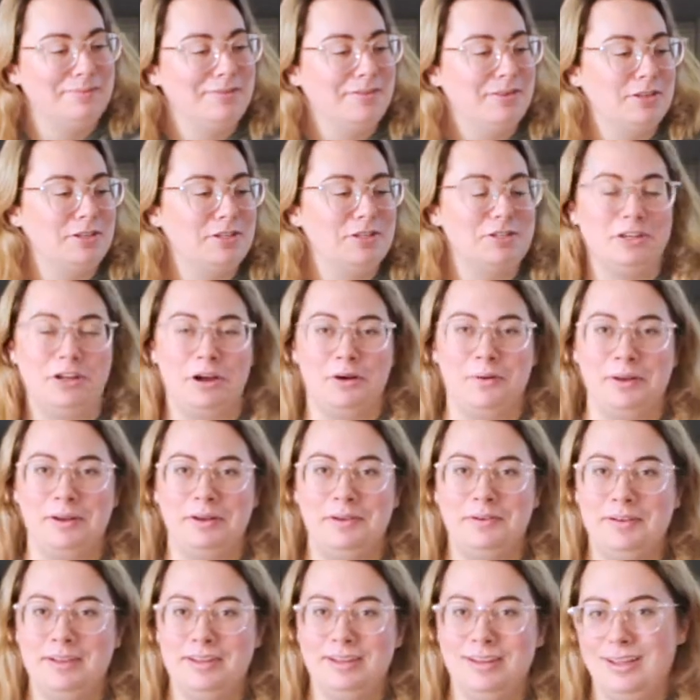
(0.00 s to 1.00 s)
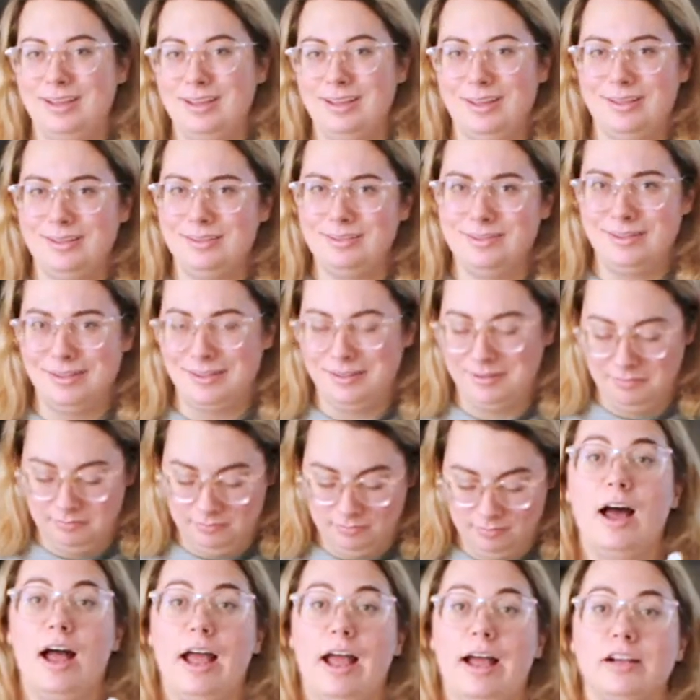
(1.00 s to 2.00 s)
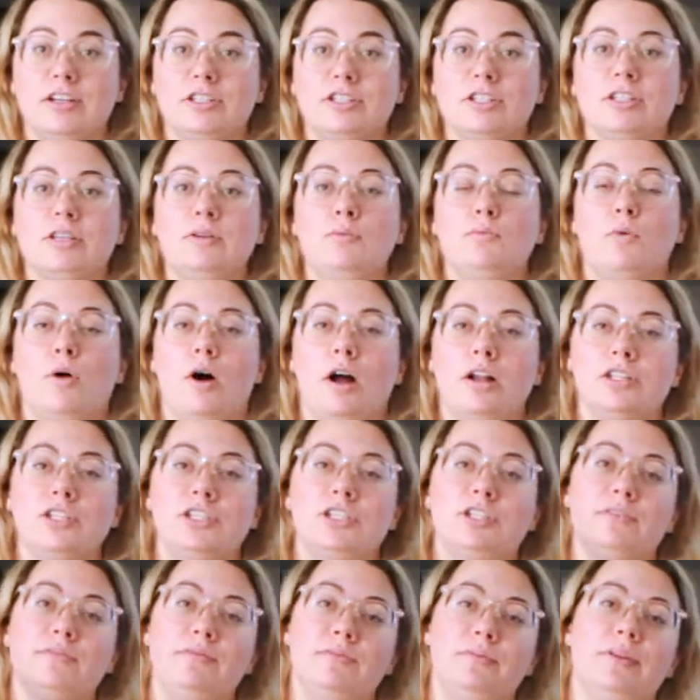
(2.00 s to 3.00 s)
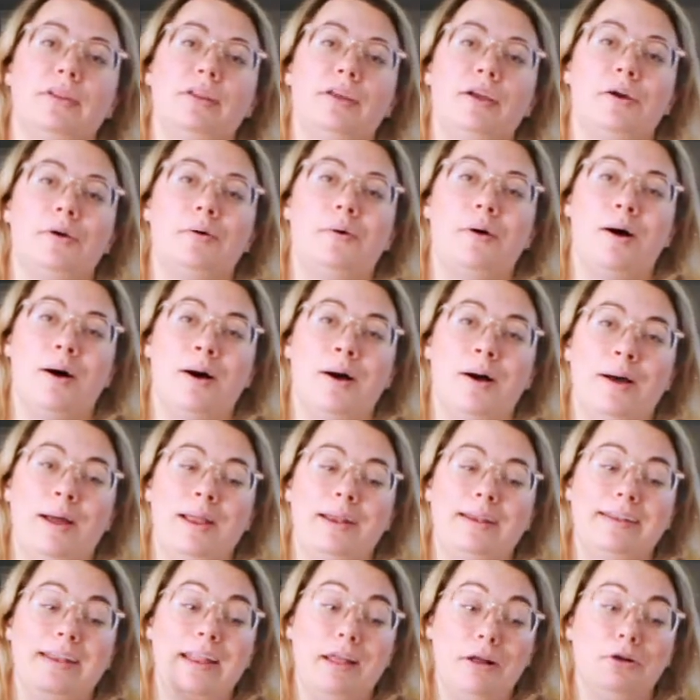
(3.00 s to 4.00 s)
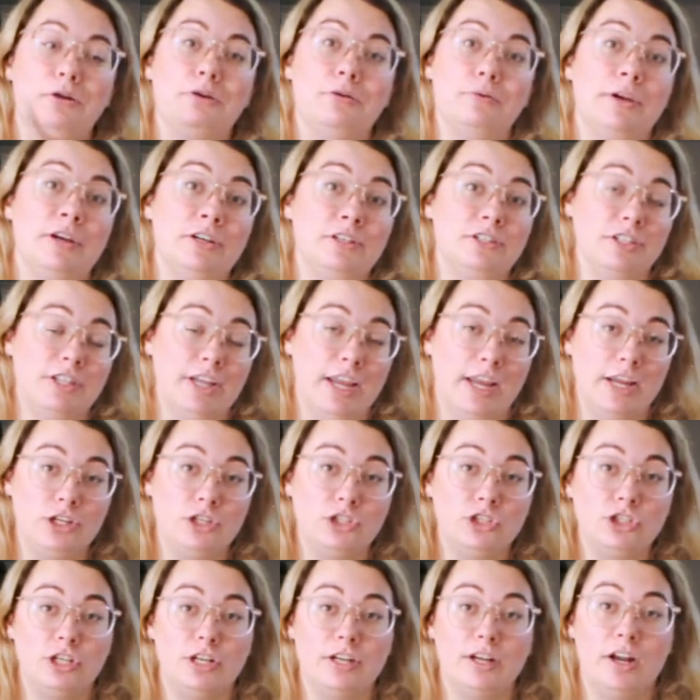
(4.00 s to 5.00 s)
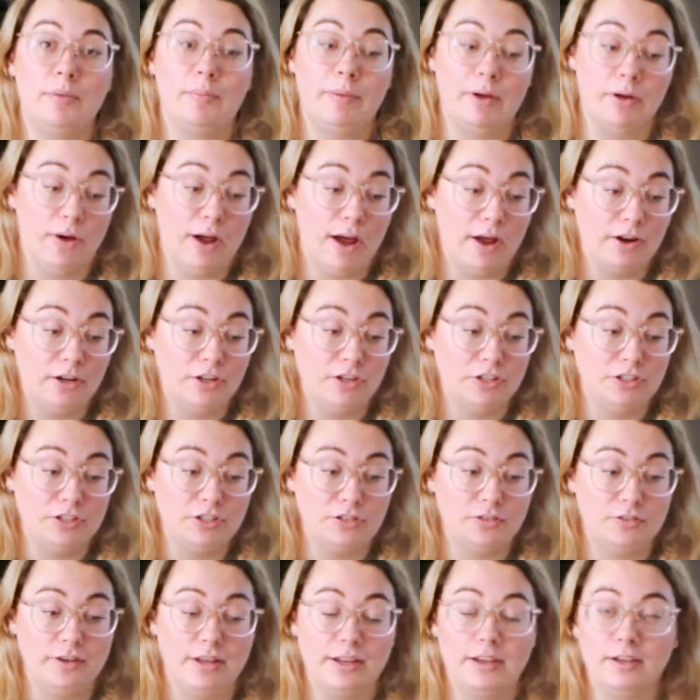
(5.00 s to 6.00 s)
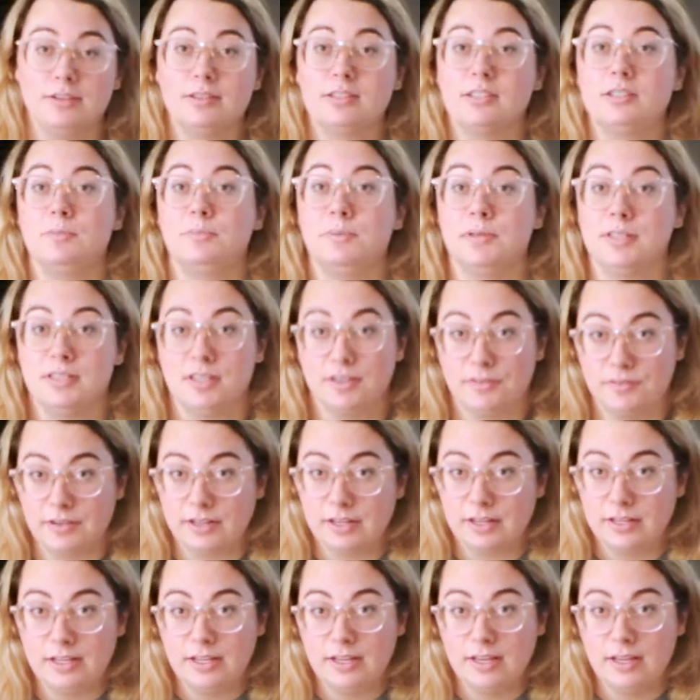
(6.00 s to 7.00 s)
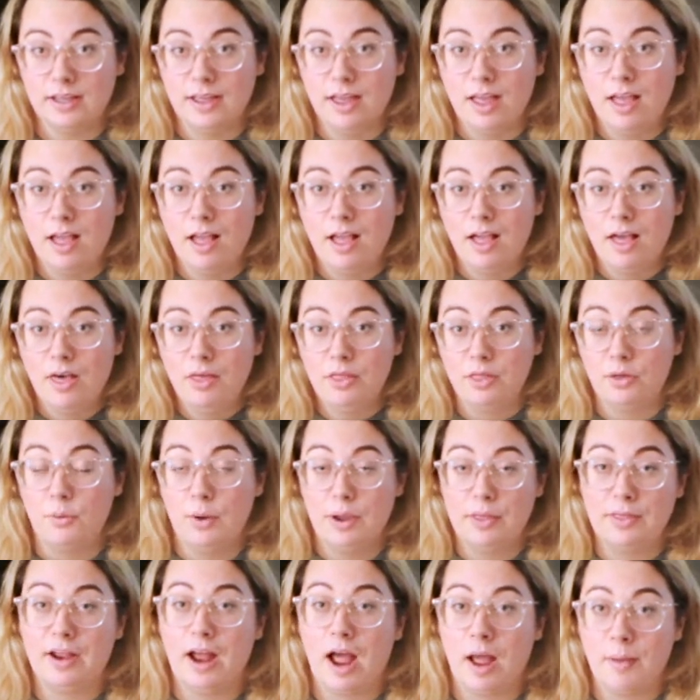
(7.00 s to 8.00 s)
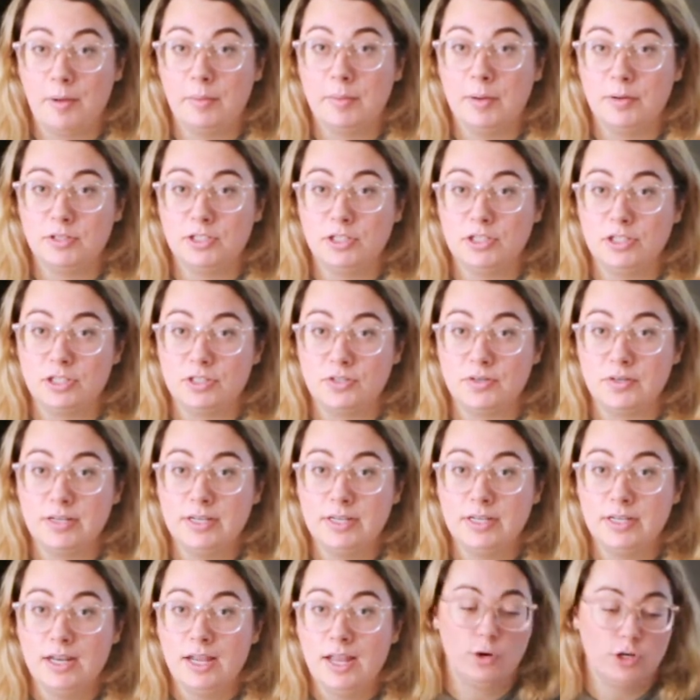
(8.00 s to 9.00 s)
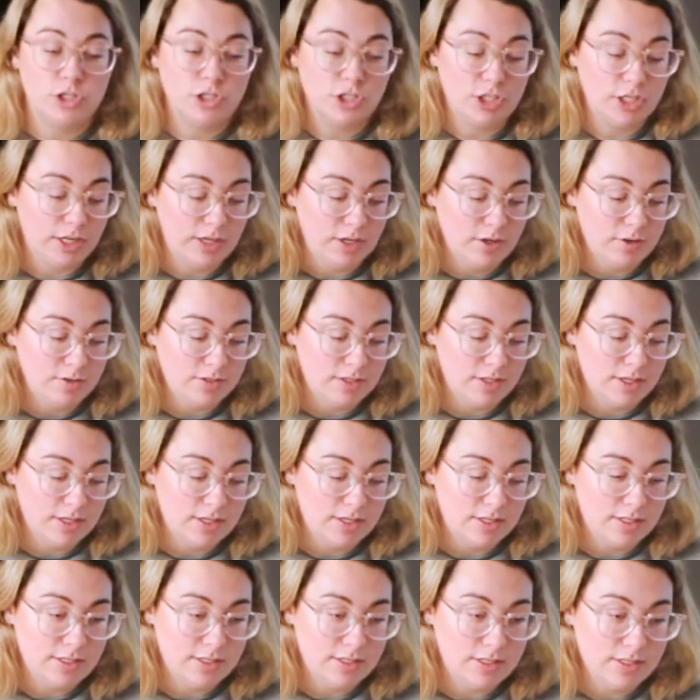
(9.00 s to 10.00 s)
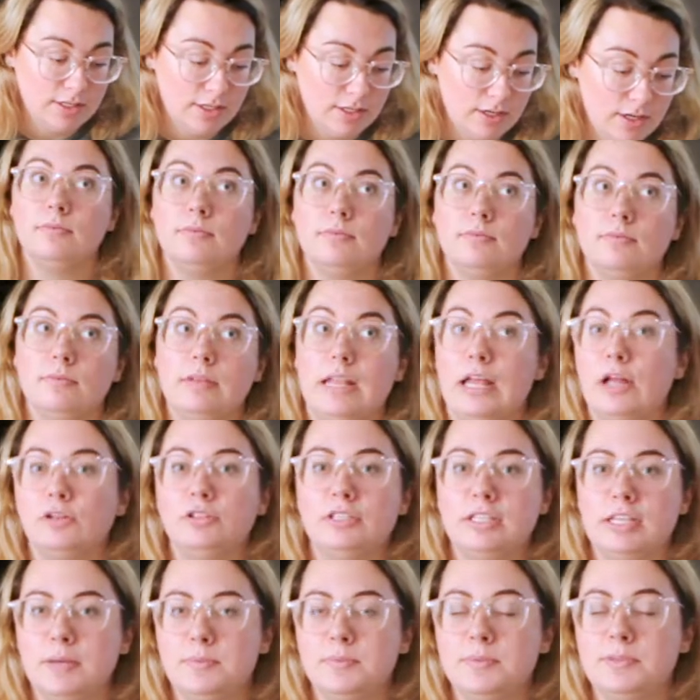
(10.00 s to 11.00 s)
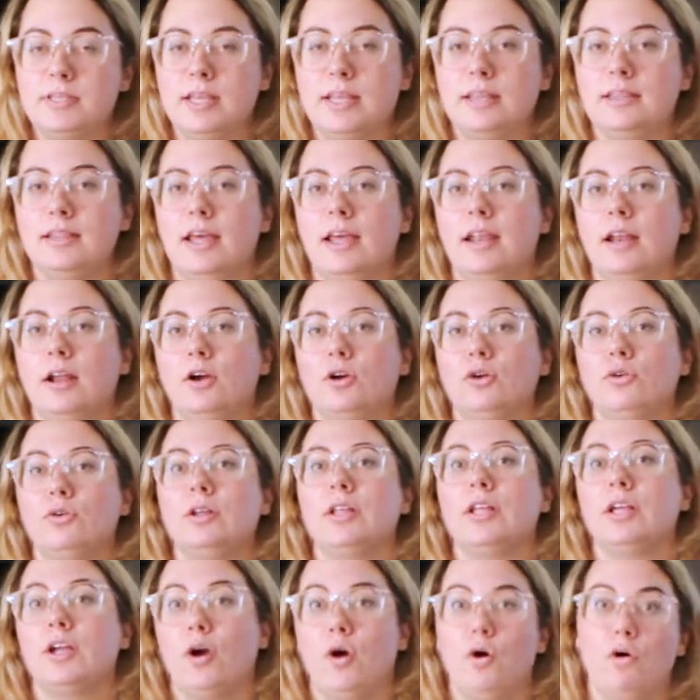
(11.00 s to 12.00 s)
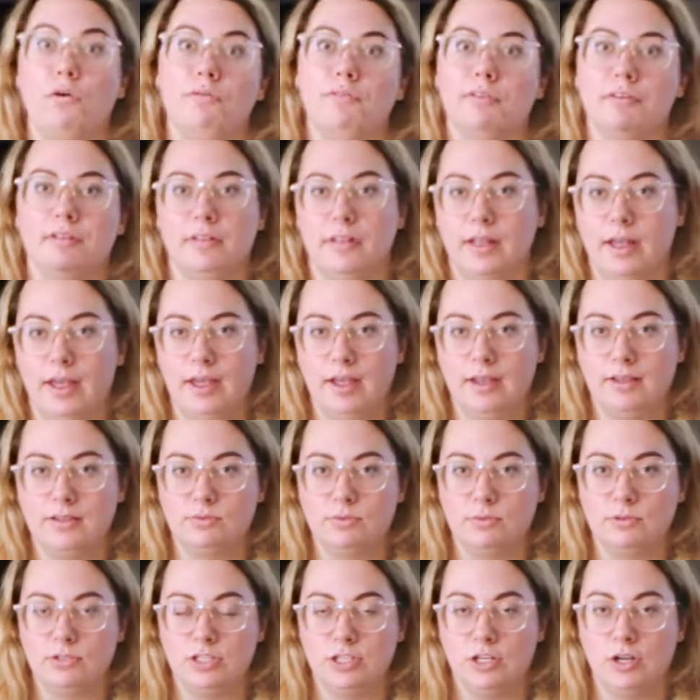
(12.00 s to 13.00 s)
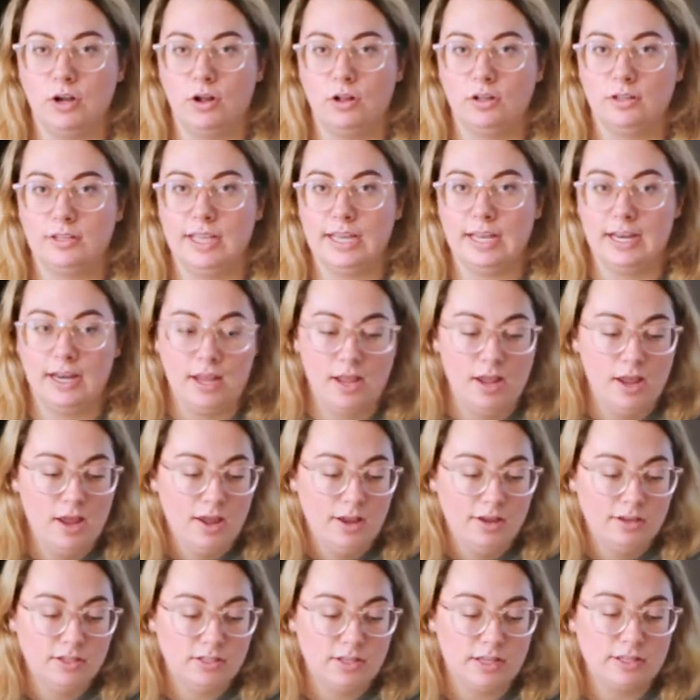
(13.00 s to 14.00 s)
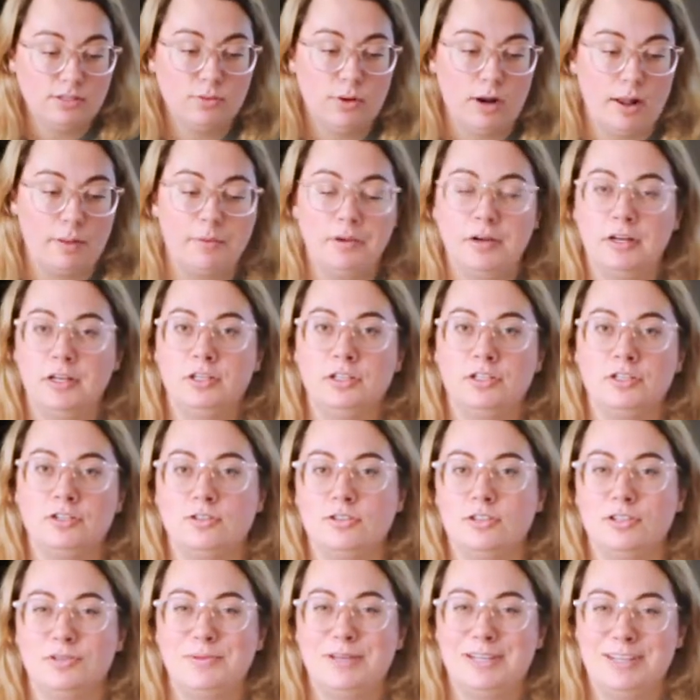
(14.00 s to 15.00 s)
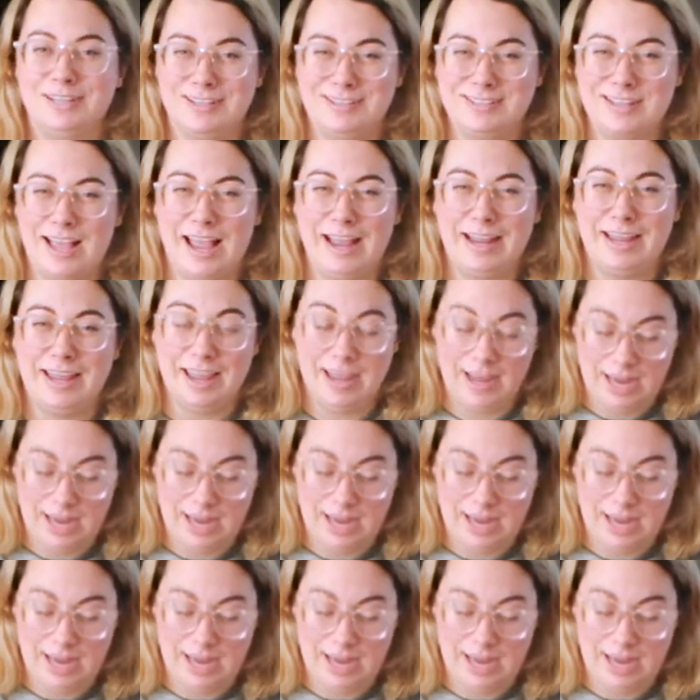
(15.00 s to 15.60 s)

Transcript: Do you just go into it, I guess? I actually watched a video on nail career education about how to do nails, specifically the way that I'm about to do it, where she uses nail tips and then acrylic overlay is what she called it. So that's what I'm gonna do, just because I